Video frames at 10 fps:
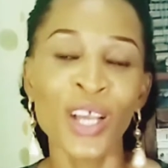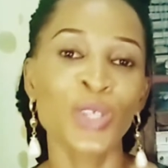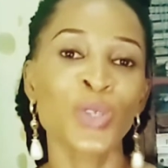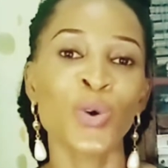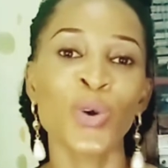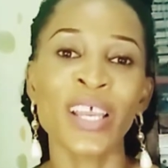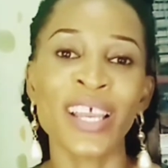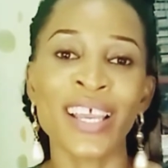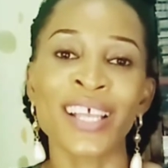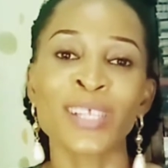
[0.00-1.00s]
So
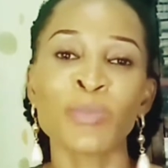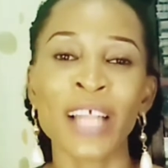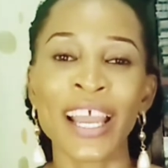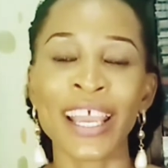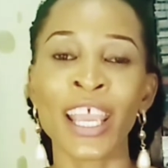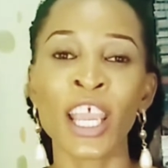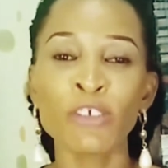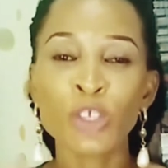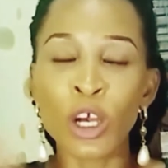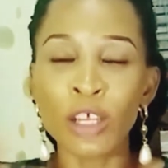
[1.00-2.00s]
it's more like it
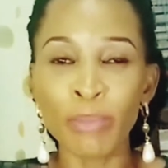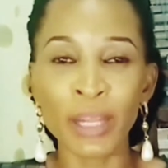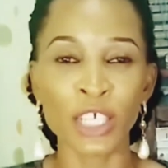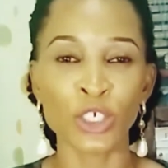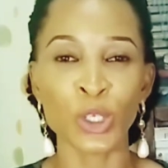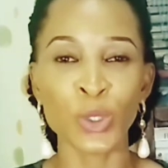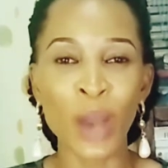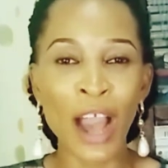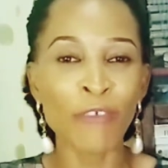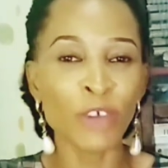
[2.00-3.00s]
gives God pleasure to
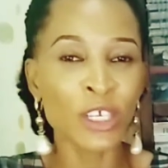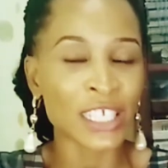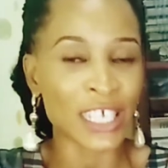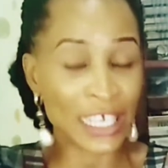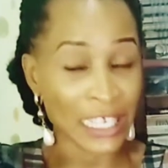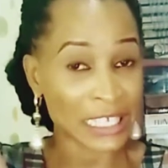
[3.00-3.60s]
have us in